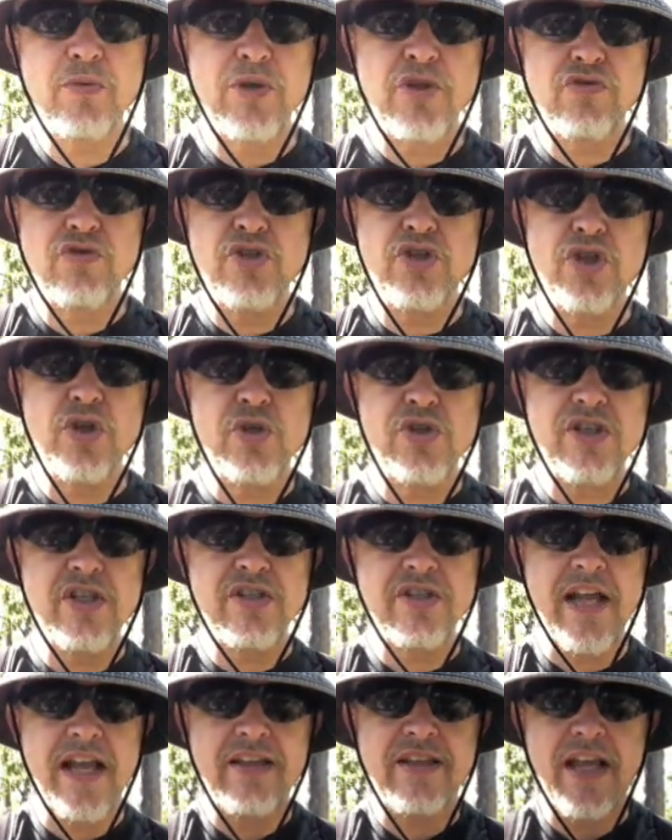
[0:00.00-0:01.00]
which
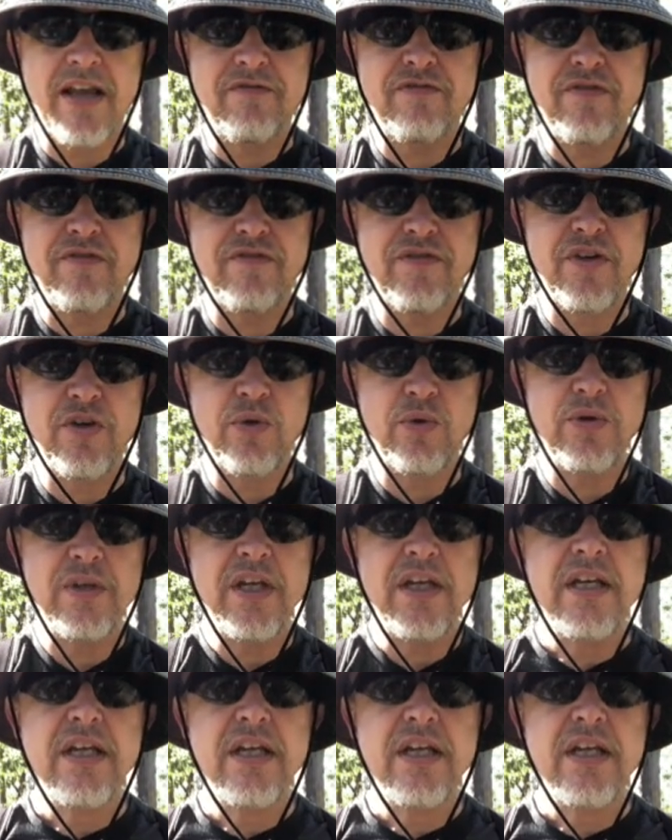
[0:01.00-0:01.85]
reduces that depth of field,